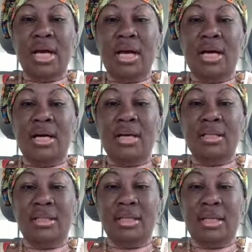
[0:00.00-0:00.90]

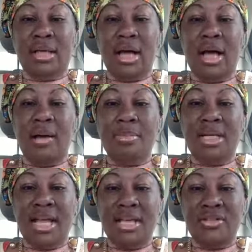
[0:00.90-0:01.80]
the
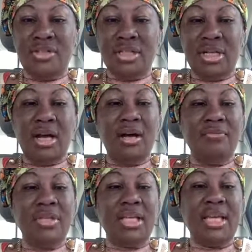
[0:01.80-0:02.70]
combination
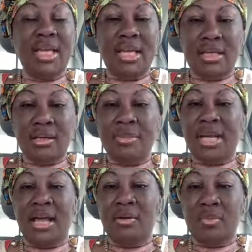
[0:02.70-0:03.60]
of the kingdom,
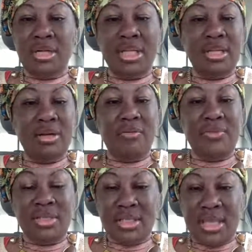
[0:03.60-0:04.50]
and I don't want to get off
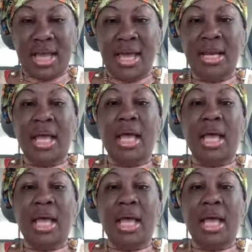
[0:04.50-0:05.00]
into that,